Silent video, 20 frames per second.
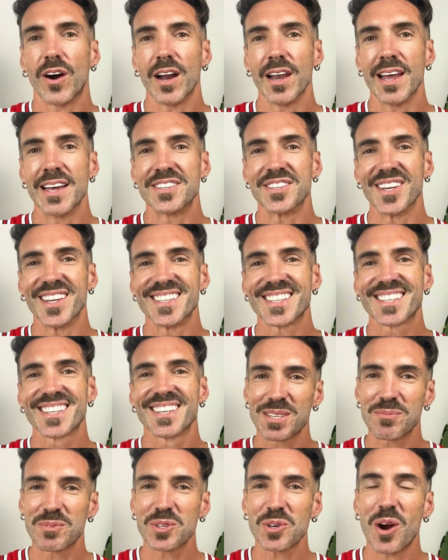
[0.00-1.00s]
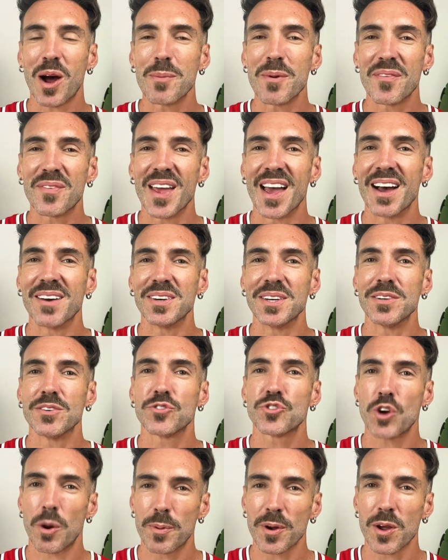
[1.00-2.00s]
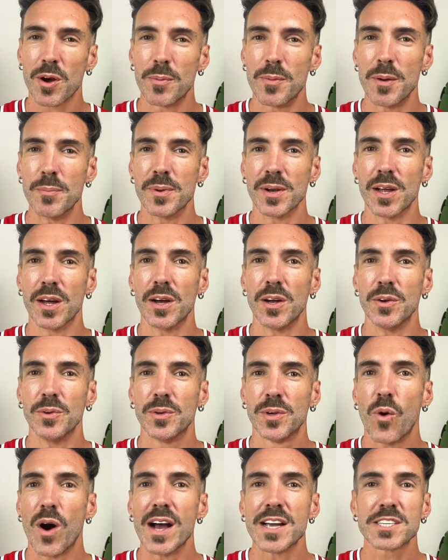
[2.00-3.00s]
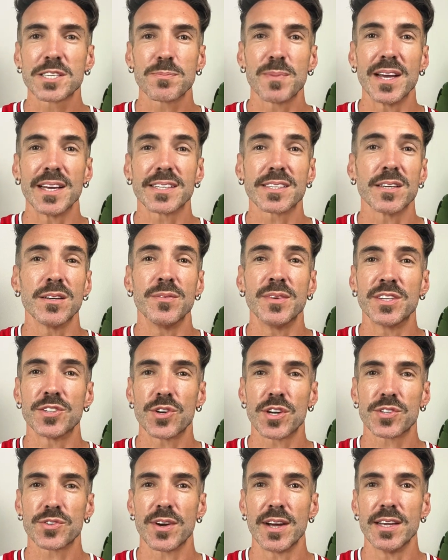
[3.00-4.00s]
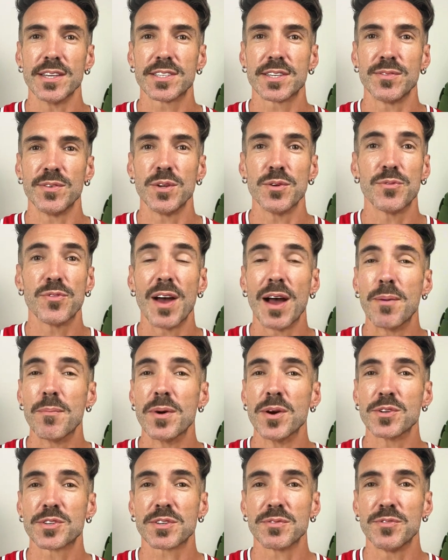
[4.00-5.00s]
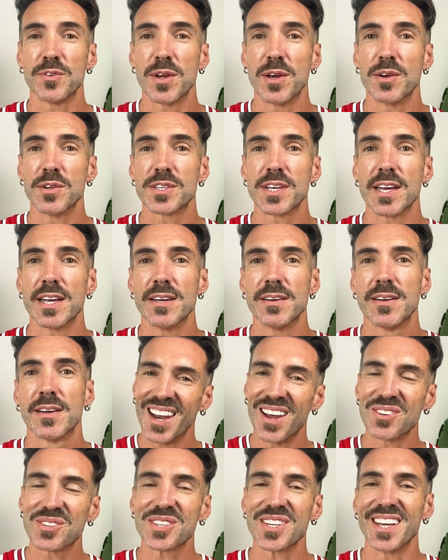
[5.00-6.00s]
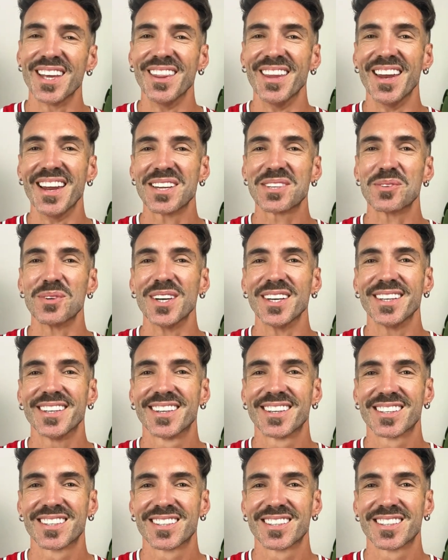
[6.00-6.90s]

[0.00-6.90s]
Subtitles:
right, legends, subscribe if you haven't, drop a comment below. What aspect of interest rates have you found most confusing? And I'll see you in the next one.